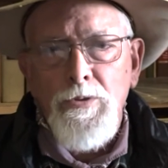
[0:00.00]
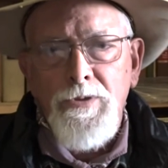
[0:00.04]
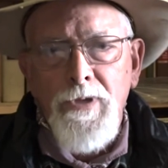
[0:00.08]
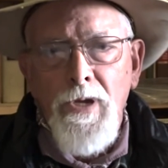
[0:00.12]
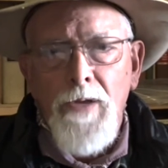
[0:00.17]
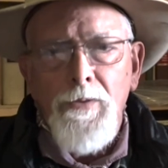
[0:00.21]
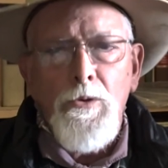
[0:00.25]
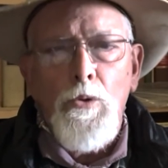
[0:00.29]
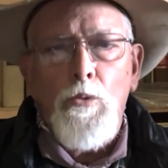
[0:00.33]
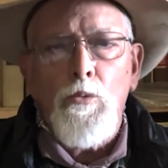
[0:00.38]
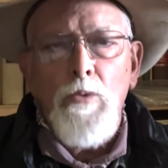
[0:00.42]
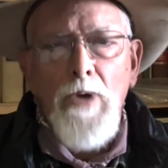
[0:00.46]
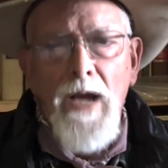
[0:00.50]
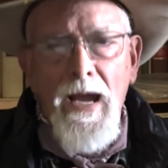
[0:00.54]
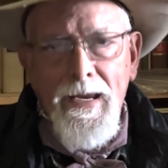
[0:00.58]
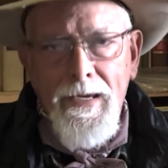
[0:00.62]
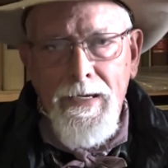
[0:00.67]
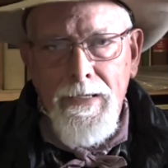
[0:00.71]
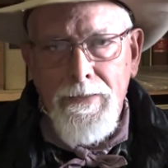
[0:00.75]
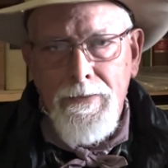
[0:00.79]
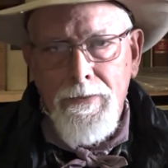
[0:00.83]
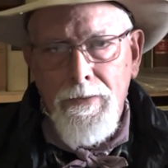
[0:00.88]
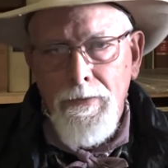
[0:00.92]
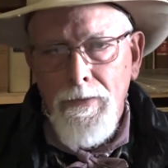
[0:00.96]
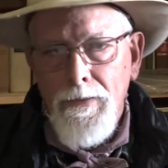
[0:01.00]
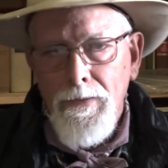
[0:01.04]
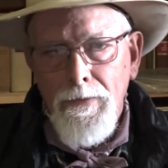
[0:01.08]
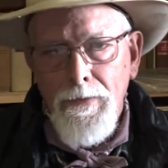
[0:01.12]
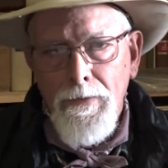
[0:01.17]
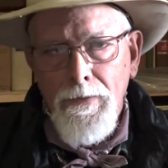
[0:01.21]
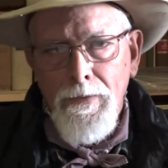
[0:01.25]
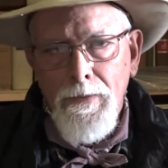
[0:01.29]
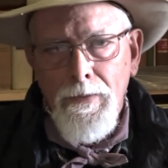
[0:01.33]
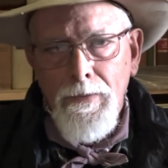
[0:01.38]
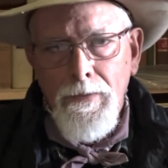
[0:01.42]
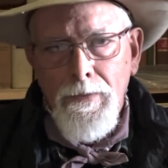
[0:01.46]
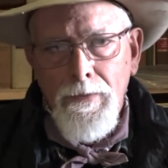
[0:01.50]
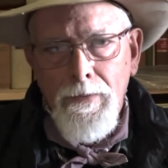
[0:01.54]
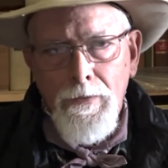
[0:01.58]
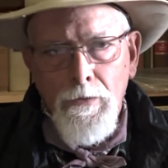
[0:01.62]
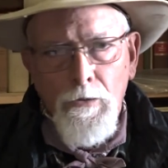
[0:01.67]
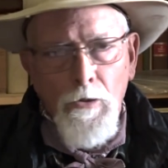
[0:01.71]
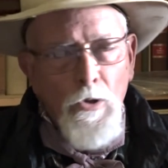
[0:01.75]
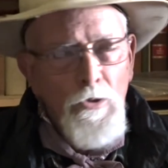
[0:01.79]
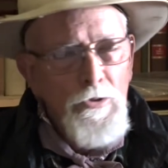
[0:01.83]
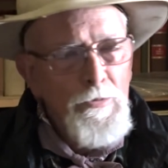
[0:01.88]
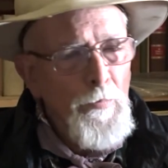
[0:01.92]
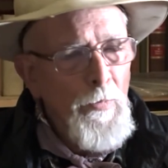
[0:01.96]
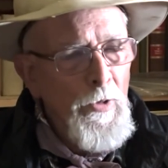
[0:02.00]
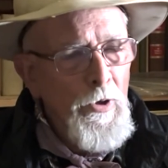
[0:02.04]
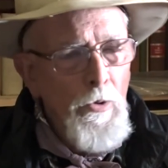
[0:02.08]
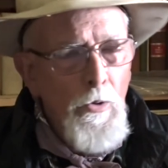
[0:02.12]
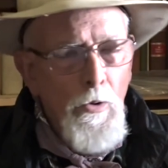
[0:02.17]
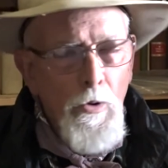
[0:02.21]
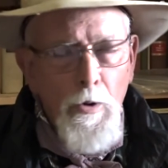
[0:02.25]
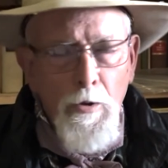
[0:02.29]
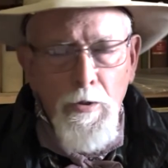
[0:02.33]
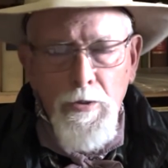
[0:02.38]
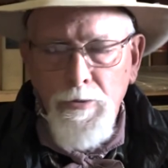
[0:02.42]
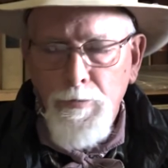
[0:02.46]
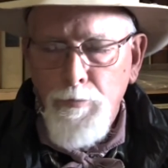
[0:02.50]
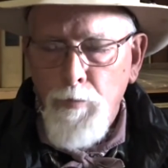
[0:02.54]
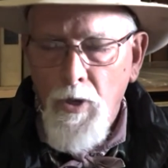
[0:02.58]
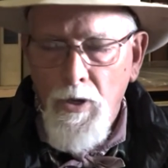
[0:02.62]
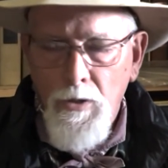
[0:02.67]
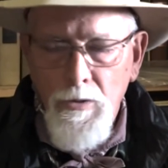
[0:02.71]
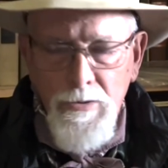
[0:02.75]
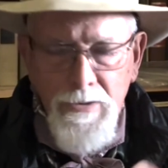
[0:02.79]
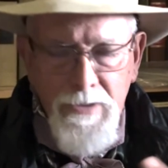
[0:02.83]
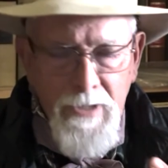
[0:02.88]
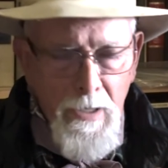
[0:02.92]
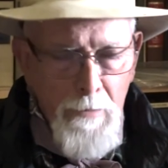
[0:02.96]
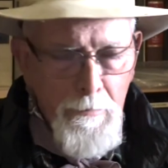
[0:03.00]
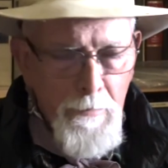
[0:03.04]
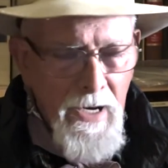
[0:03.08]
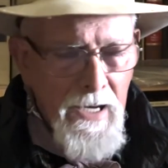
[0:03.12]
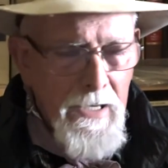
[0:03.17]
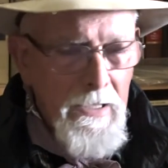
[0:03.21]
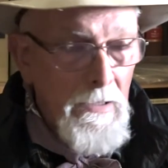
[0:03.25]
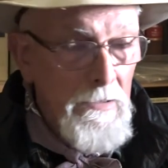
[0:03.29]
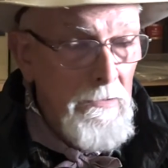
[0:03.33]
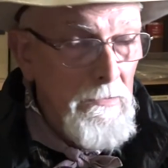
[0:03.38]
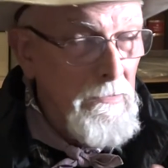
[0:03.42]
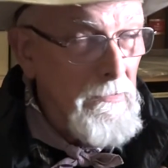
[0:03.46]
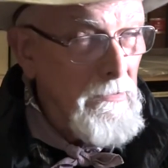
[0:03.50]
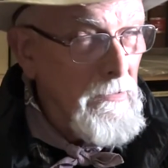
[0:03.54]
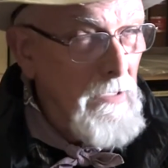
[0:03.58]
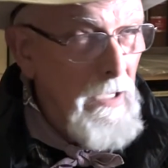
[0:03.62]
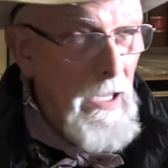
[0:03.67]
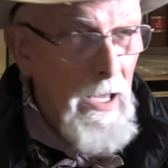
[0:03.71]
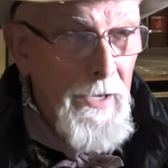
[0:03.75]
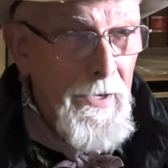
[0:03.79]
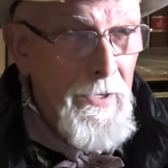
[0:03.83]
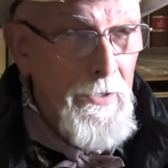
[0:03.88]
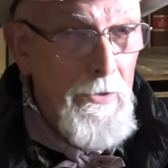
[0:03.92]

and the racket. Those manure spreaders can make a lot of